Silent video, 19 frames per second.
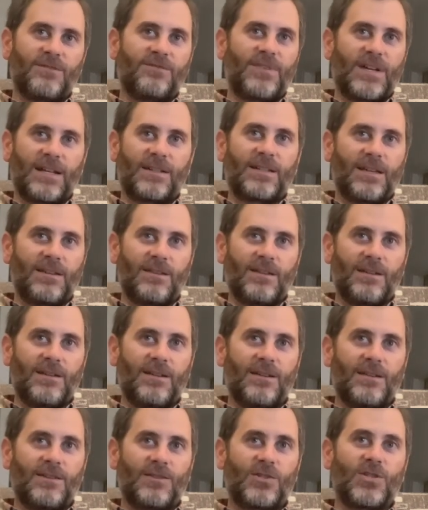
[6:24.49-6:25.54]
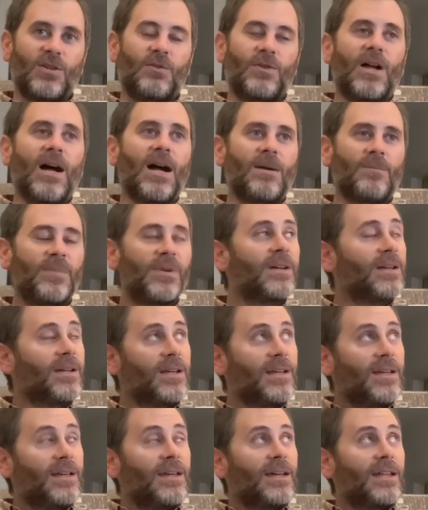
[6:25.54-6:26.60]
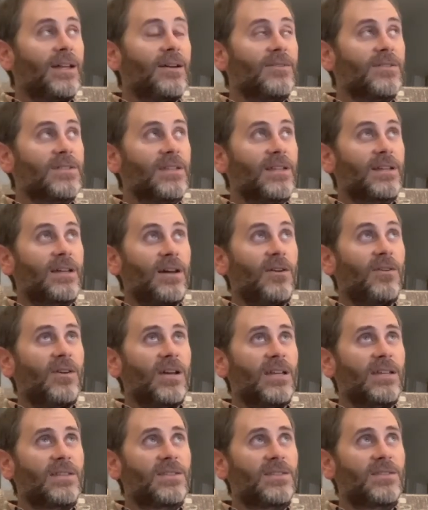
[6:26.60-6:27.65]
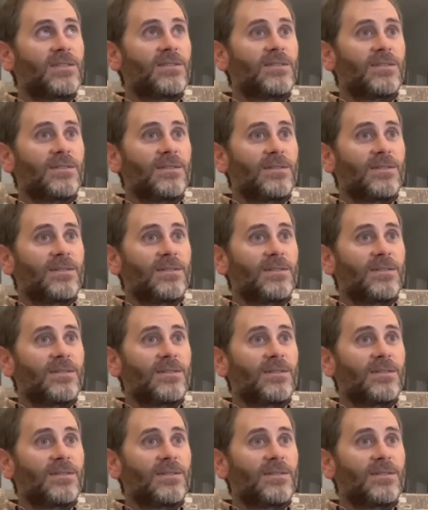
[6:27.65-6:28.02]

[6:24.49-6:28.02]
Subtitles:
In fact, I showed up and I was like, oh, I guess